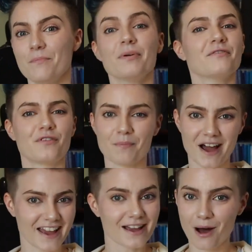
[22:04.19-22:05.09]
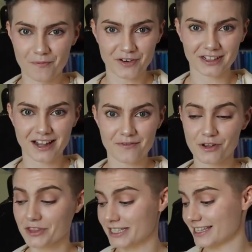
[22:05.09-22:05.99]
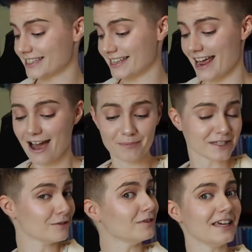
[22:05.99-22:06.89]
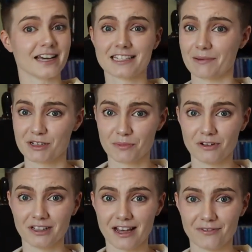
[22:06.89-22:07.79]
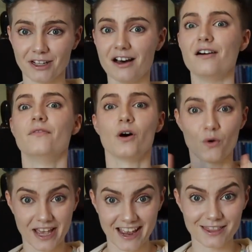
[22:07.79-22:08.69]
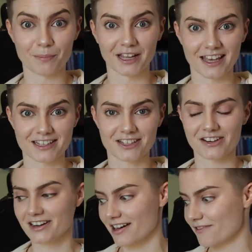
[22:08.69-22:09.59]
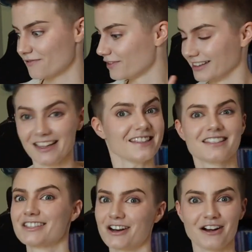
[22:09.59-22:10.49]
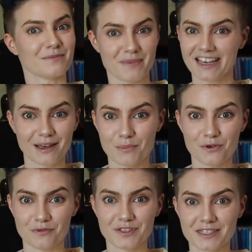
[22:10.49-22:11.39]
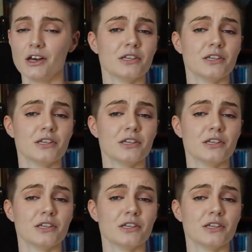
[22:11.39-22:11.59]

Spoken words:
but for my comfort level, this is an absolutely acceptable level of, okay, the plan is good enough, let's start making moves.